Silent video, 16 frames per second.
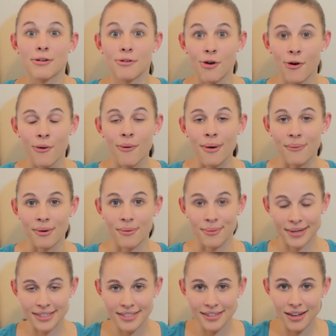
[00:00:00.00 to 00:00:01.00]
no, I want
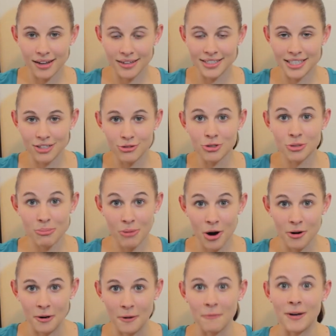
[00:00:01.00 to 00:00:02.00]
to wait until
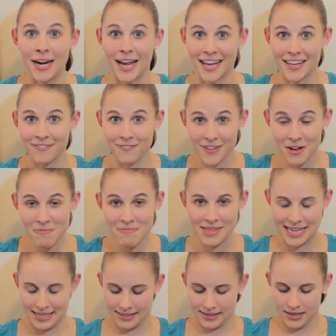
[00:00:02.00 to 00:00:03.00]
tomorrow when I can film
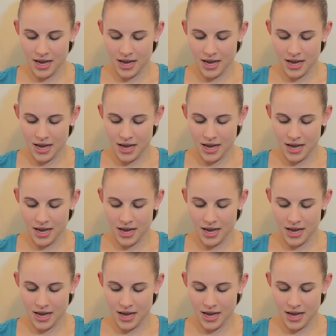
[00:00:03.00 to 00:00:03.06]
this.